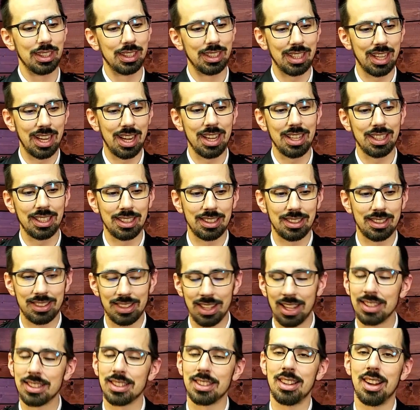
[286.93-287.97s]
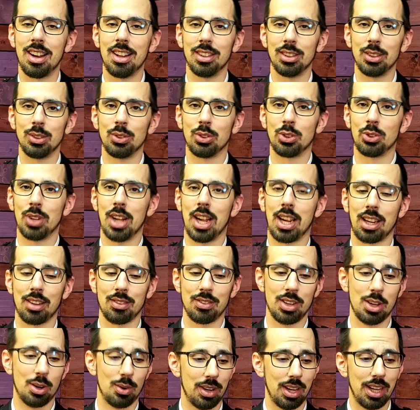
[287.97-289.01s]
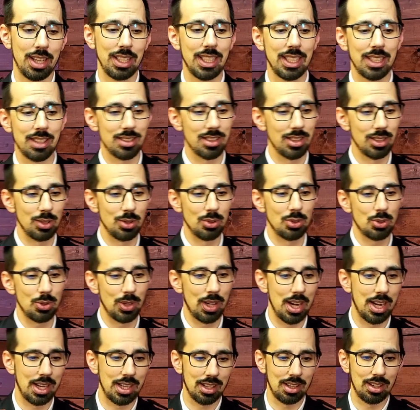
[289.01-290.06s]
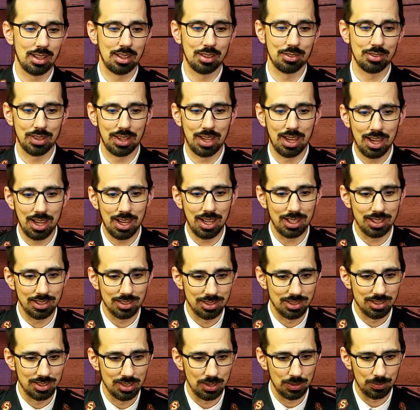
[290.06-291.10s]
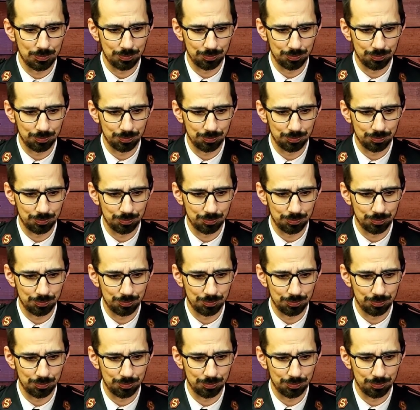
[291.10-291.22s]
God does not lose track of Noah, and he doesn't lose track of us.